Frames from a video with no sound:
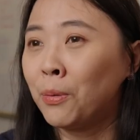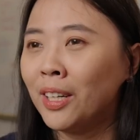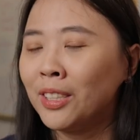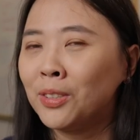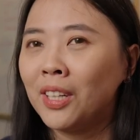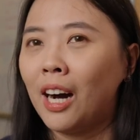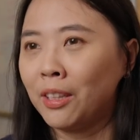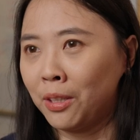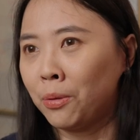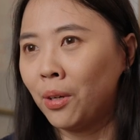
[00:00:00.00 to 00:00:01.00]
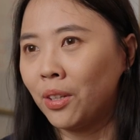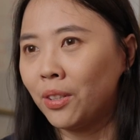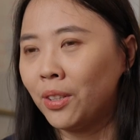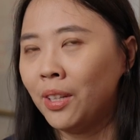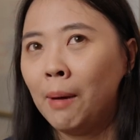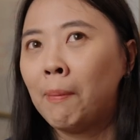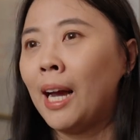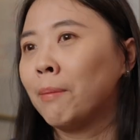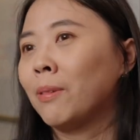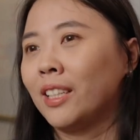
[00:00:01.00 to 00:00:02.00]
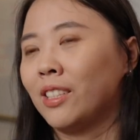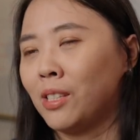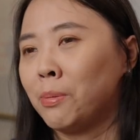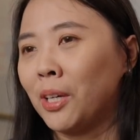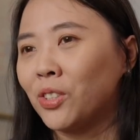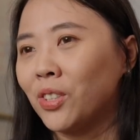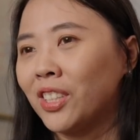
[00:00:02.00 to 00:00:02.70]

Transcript: We're doing underwater pipeline inspection.